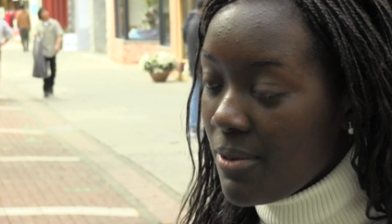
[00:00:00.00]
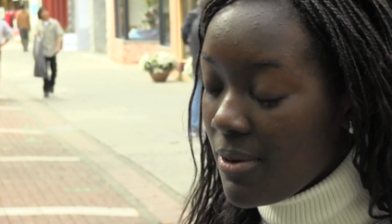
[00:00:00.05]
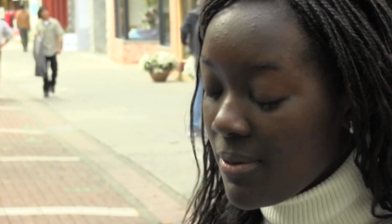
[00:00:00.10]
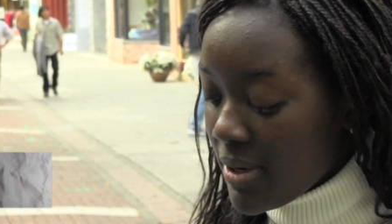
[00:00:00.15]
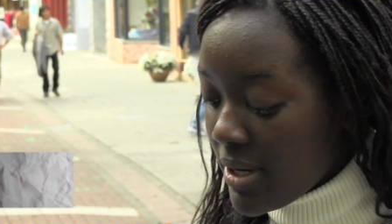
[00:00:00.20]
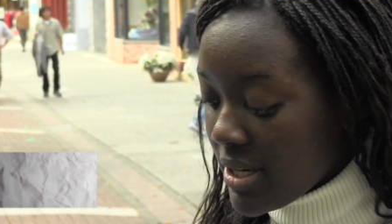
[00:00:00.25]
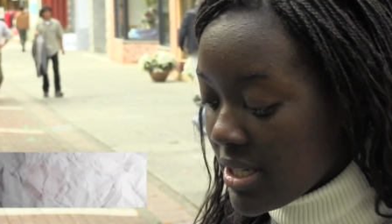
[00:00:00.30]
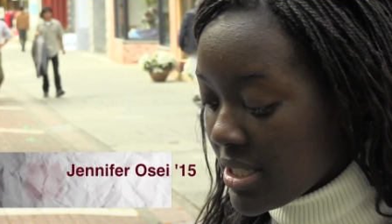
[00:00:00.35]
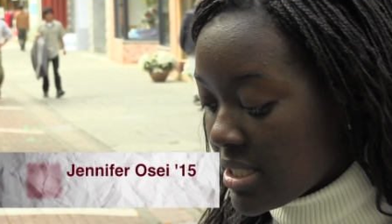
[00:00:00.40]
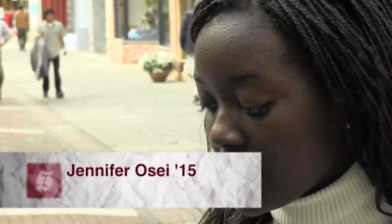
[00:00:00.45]
We were
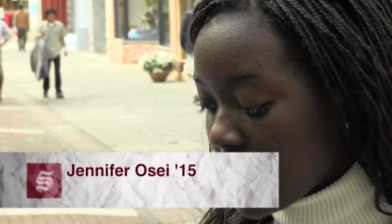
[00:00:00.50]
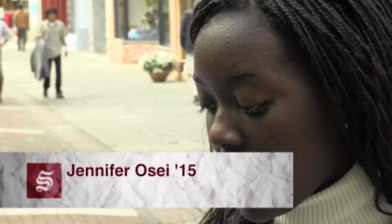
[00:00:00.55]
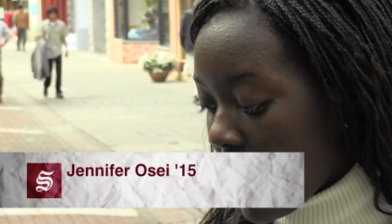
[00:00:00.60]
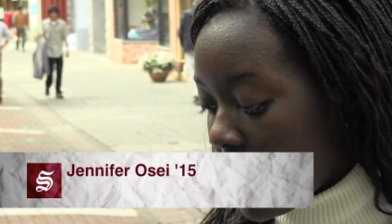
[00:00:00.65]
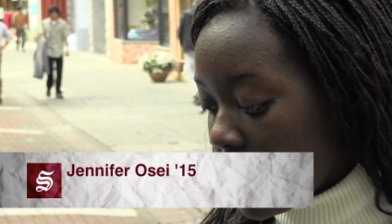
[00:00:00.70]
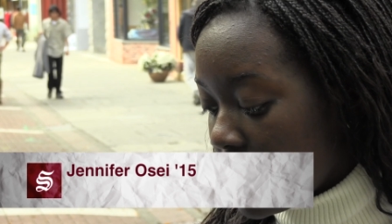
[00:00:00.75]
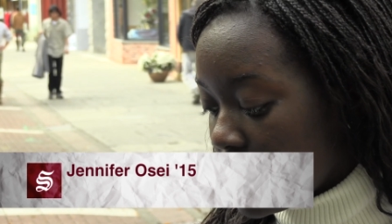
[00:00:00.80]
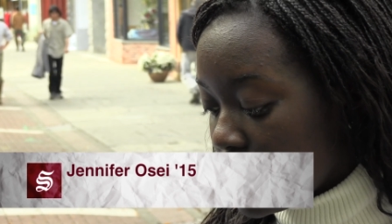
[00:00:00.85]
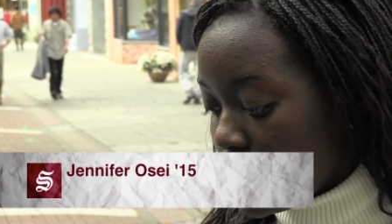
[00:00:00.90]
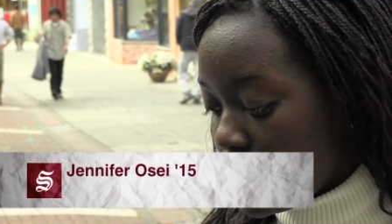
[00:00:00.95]

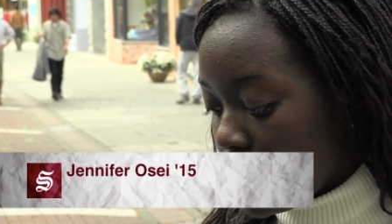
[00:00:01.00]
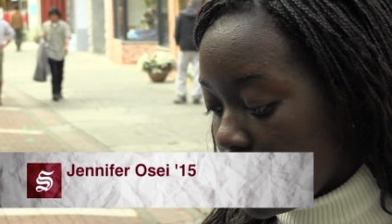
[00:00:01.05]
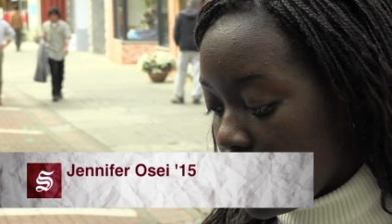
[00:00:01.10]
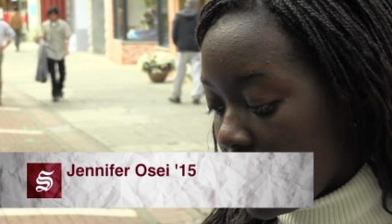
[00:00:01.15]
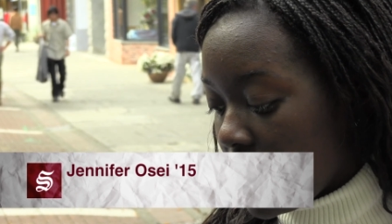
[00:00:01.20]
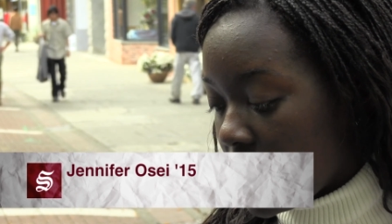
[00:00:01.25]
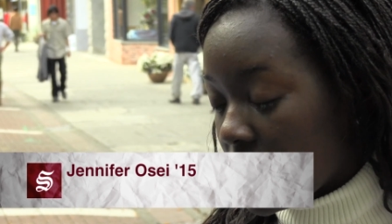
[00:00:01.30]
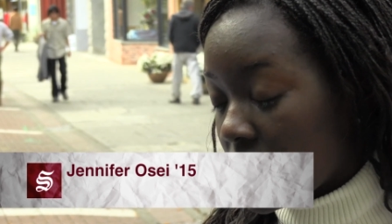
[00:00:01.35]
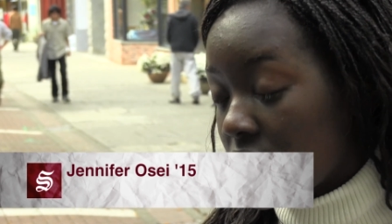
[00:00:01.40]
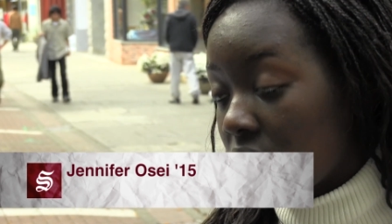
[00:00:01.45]
assigned
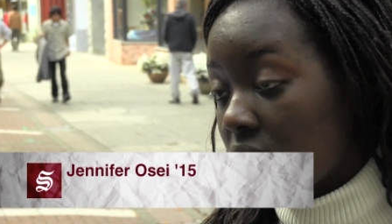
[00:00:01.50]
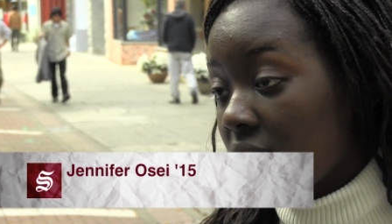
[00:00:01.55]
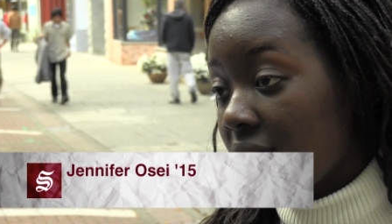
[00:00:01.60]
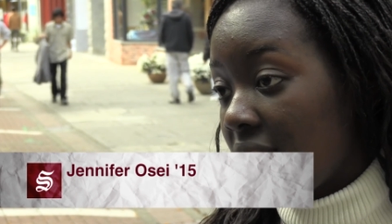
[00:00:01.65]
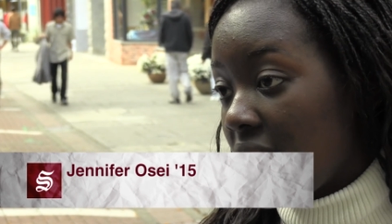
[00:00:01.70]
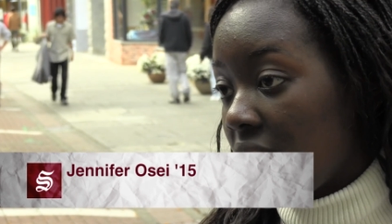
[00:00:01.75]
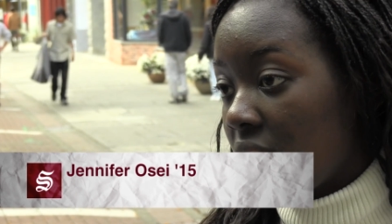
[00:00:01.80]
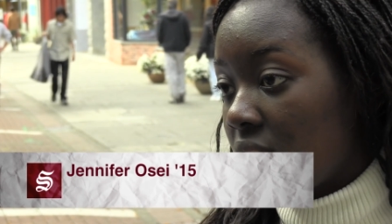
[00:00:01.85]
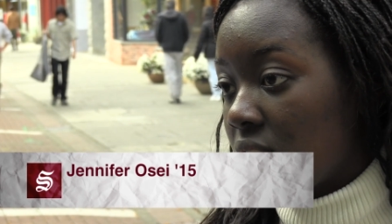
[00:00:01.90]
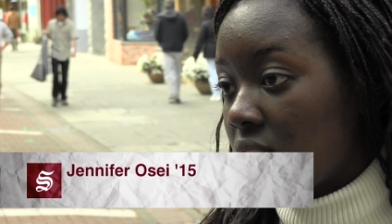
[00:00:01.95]
doing
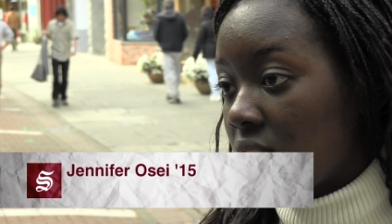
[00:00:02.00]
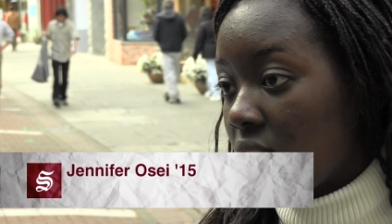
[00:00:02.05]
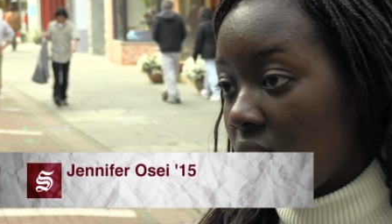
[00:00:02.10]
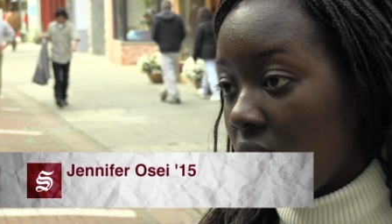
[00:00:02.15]
surveys